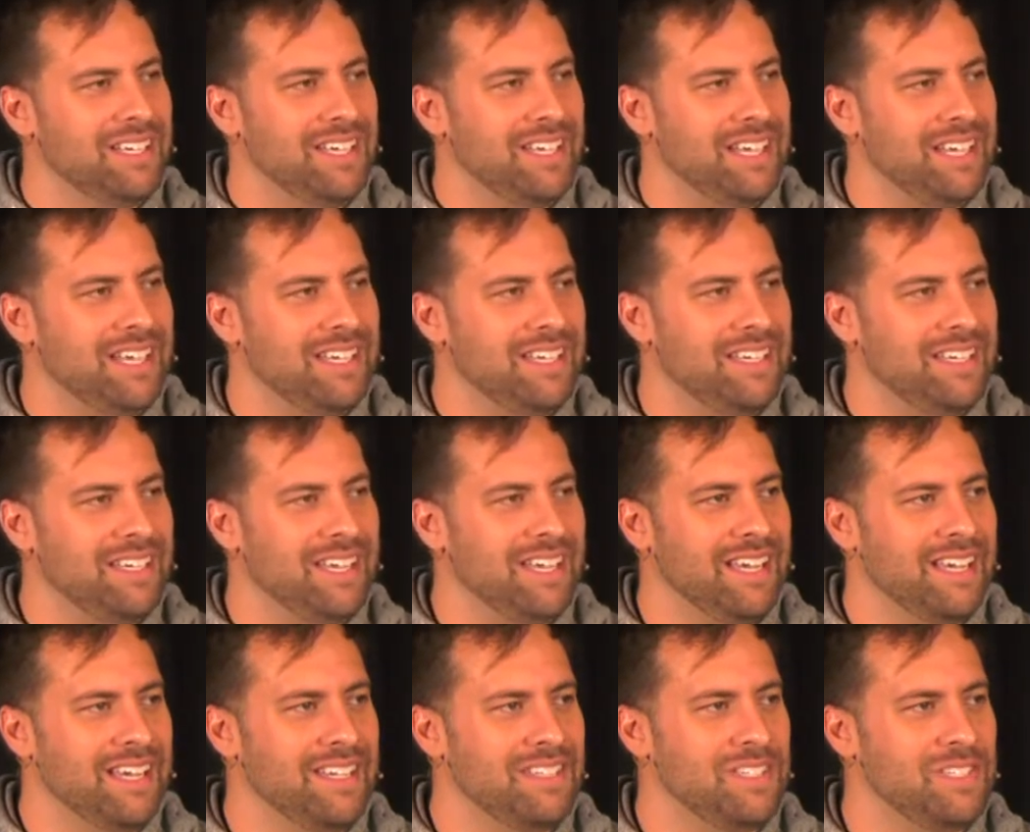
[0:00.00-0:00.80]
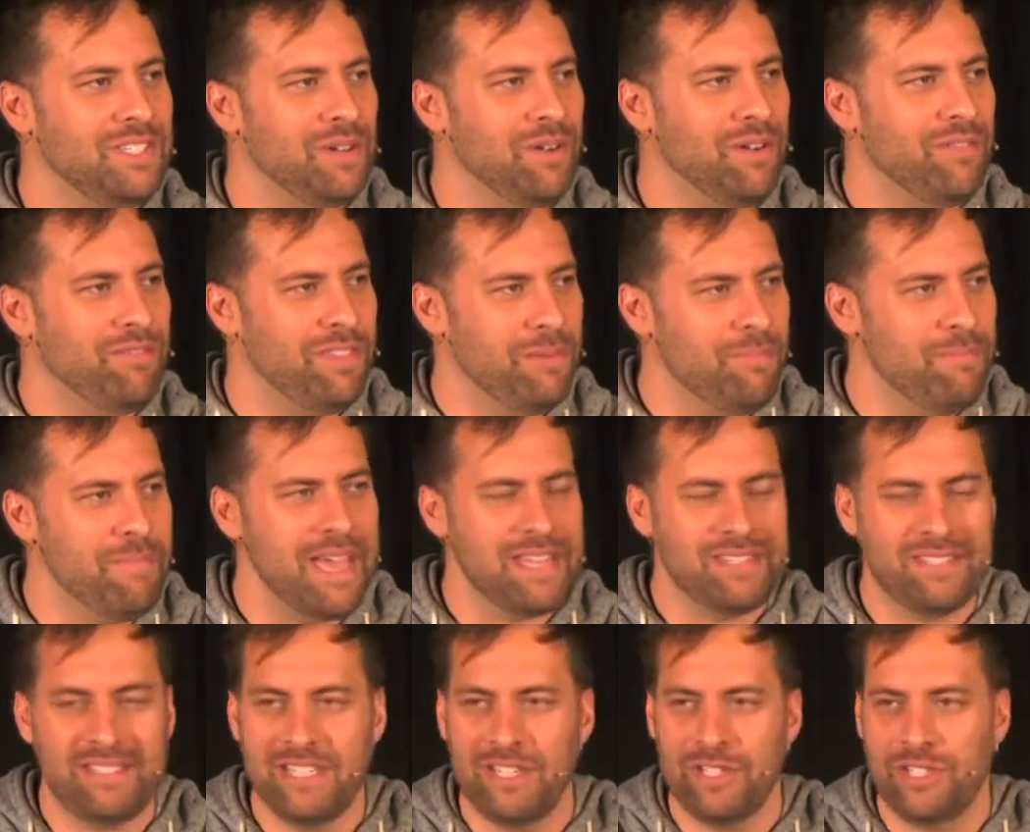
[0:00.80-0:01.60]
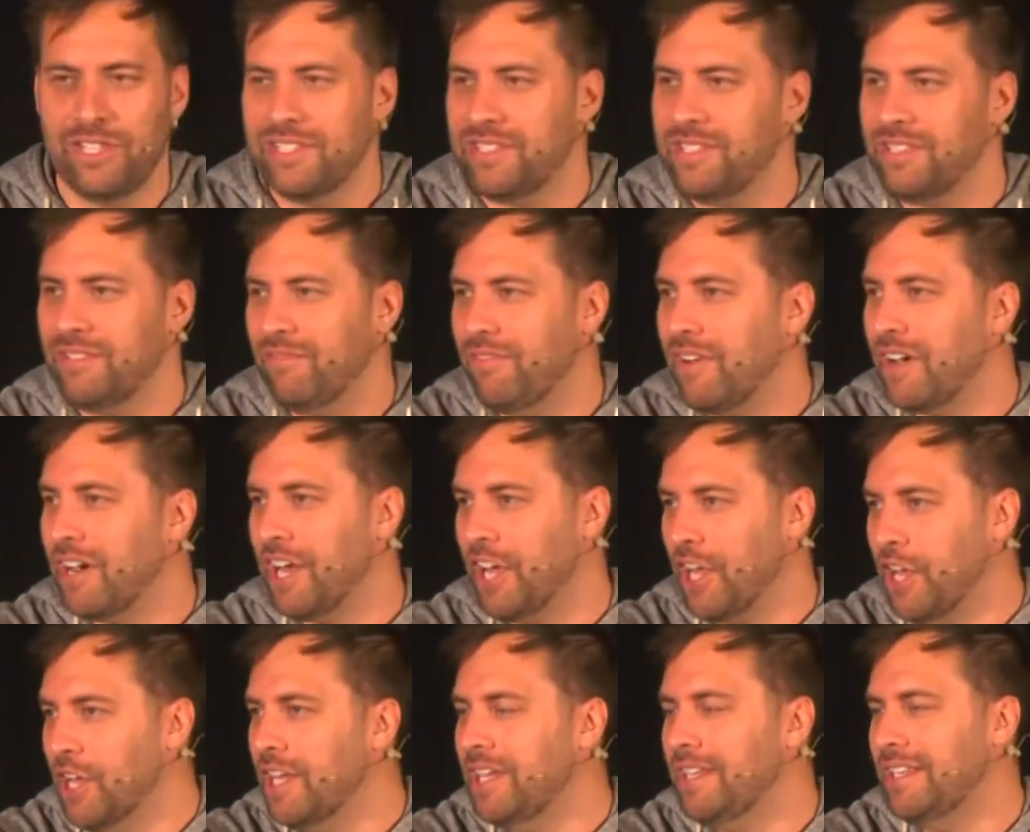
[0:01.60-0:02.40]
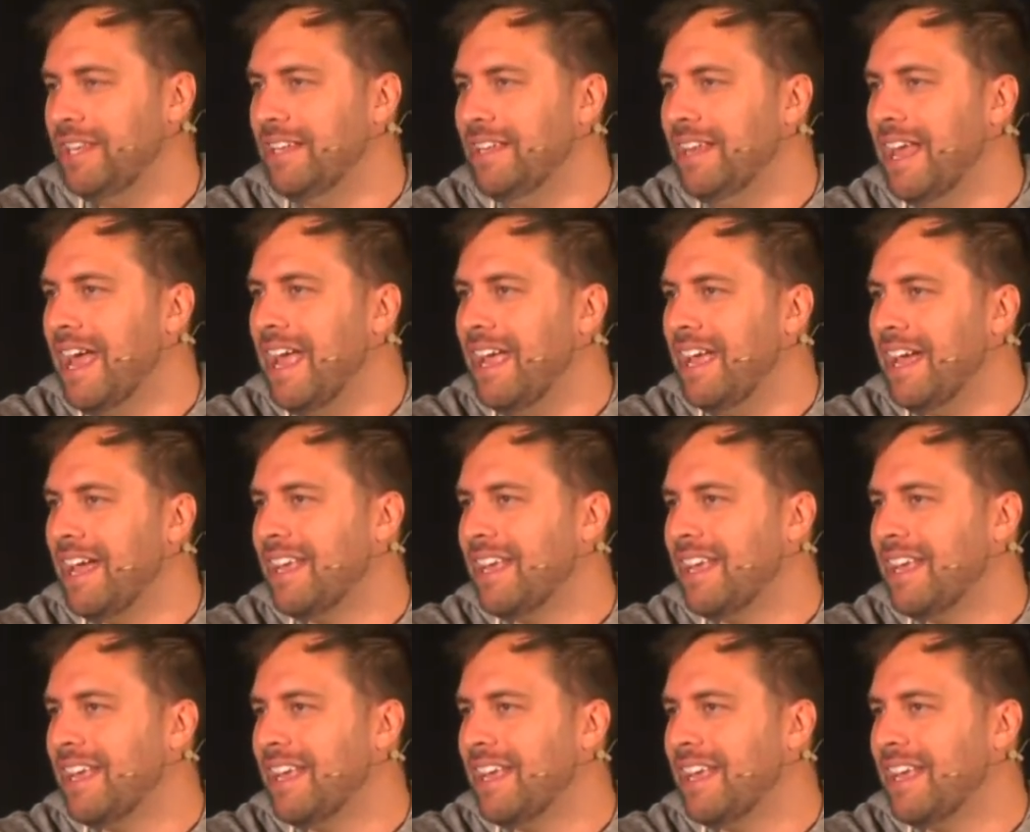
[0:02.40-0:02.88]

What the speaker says: And so if the message isn't very good today,